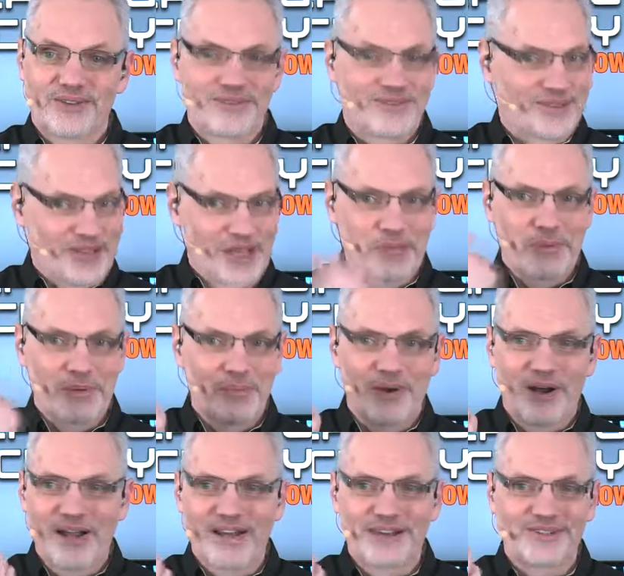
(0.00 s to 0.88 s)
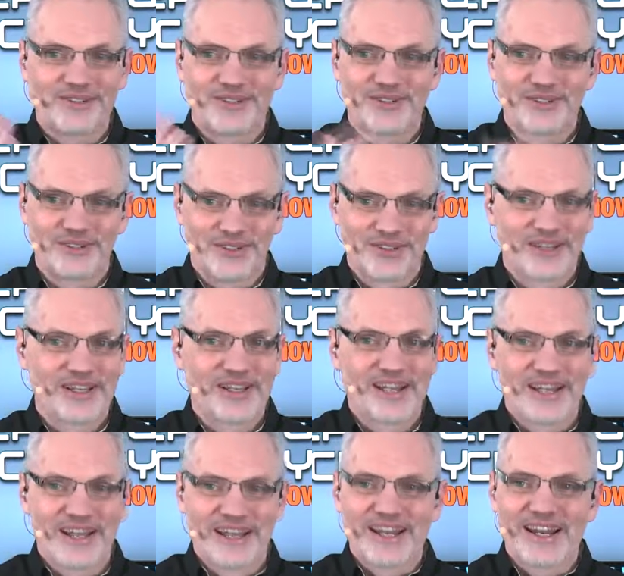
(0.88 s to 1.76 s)
keep in mind because
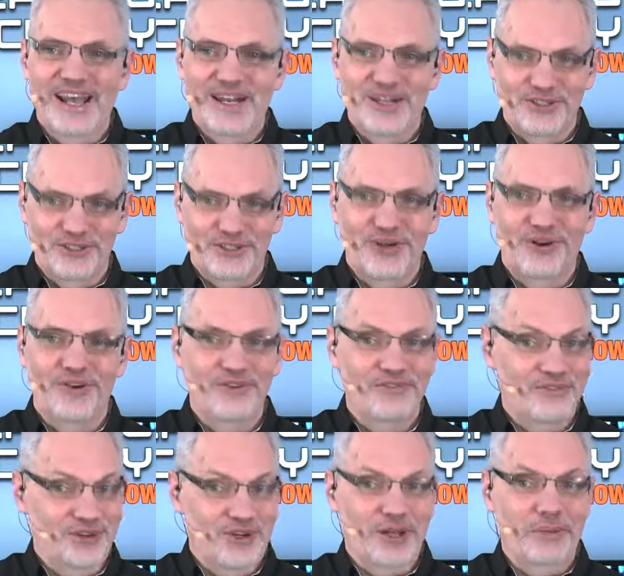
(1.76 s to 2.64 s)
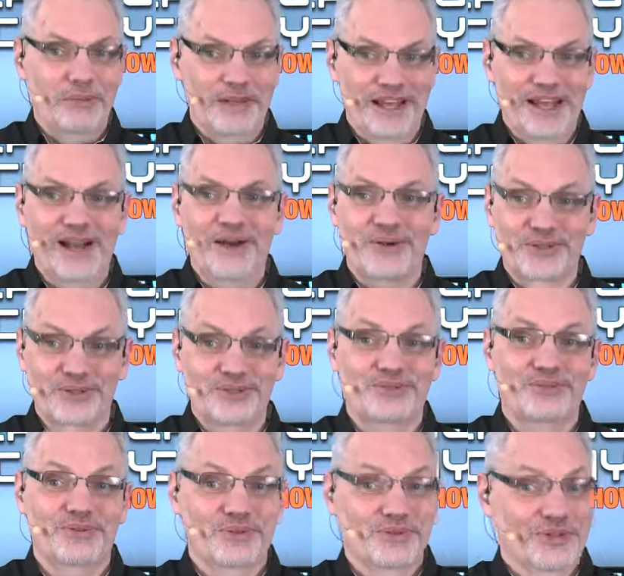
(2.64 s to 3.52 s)
it had us going for a couple of
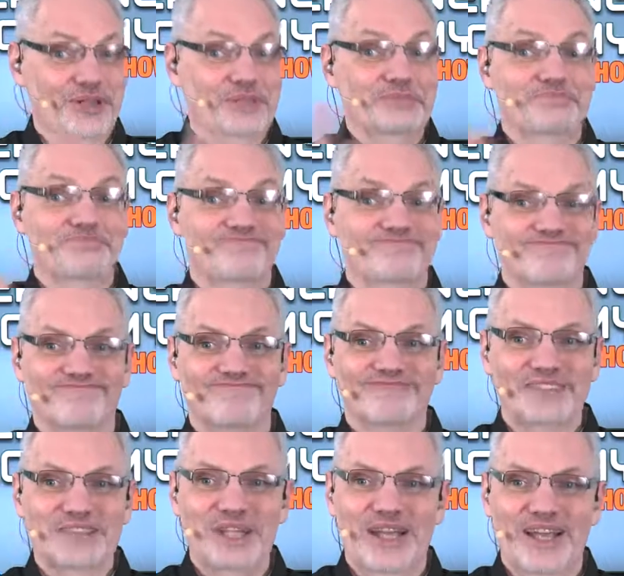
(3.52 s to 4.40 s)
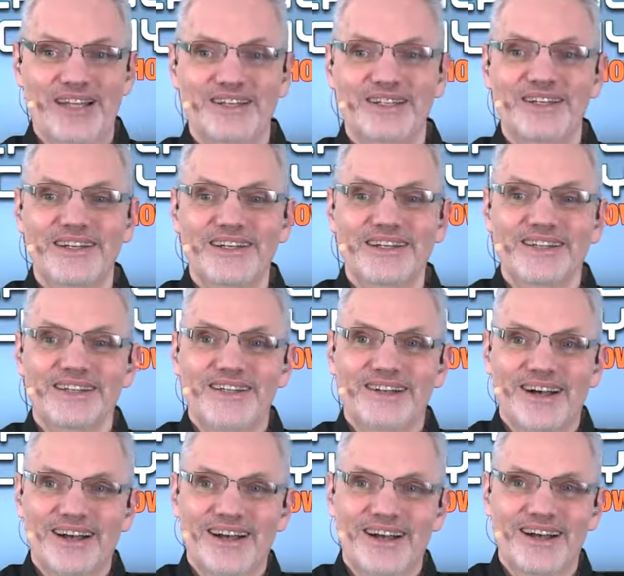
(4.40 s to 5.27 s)
hours. Where we were like, okay,
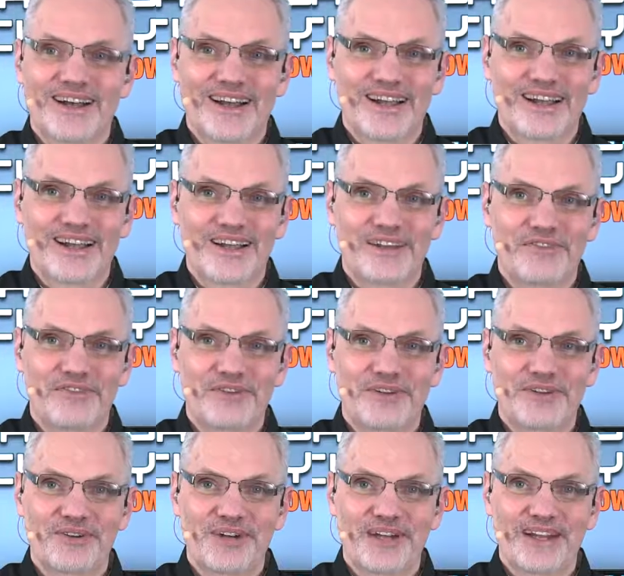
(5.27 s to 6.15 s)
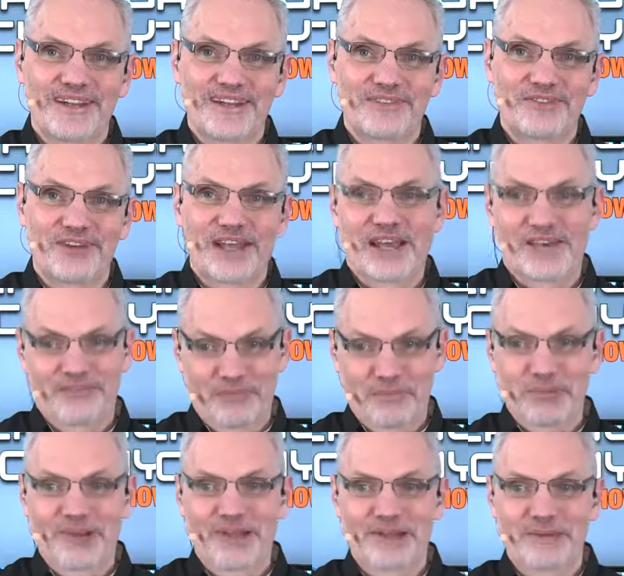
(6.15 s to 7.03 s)
I got to figure out if I have a
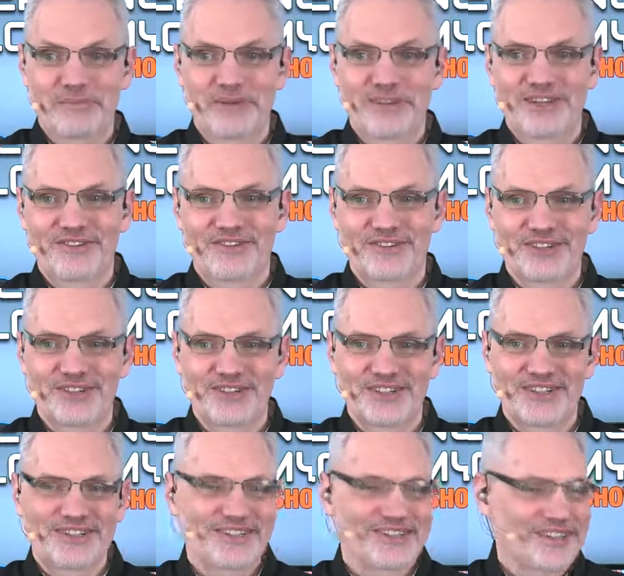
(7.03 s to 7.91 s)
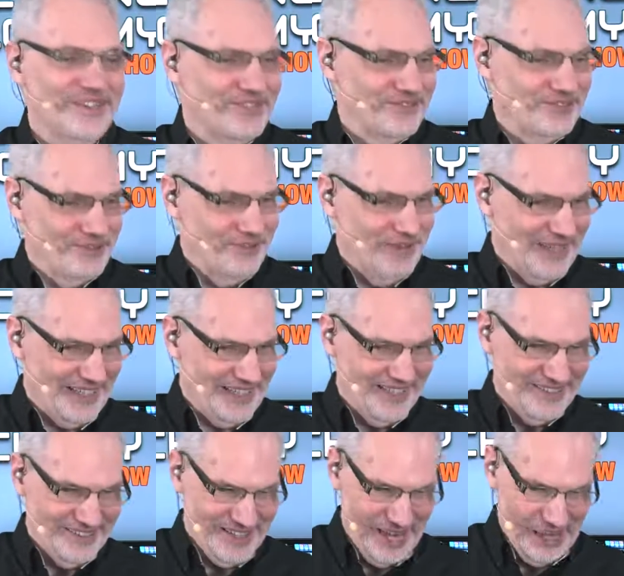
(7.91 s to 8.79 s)
plan B for for making
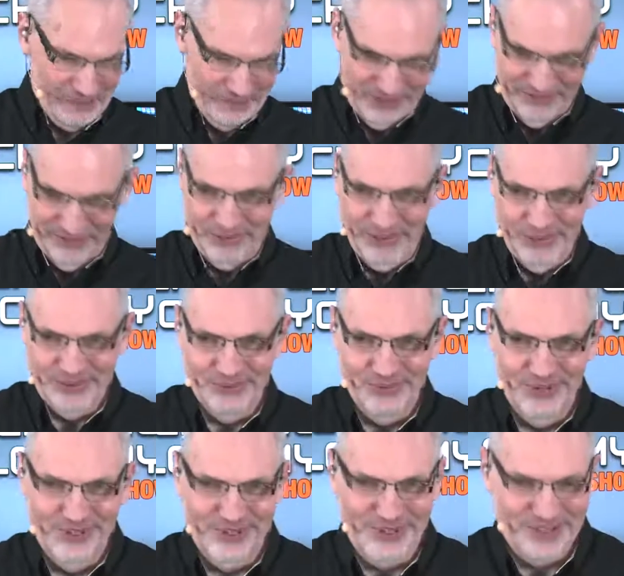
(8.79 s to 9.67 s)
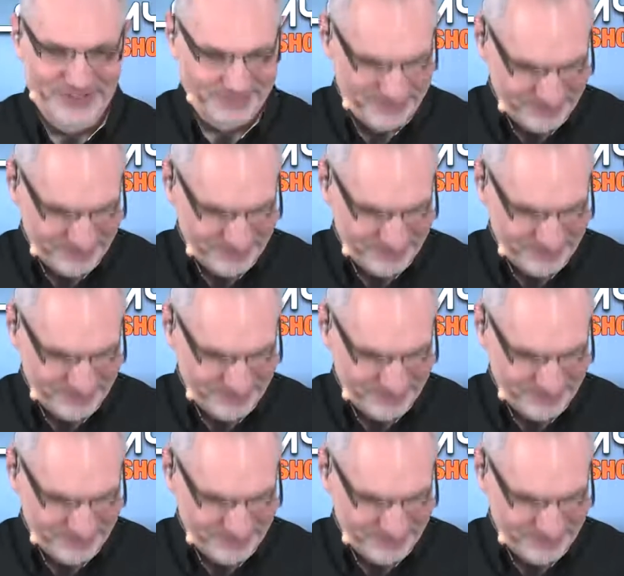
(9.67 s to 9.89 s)
this happen if it wasn't working.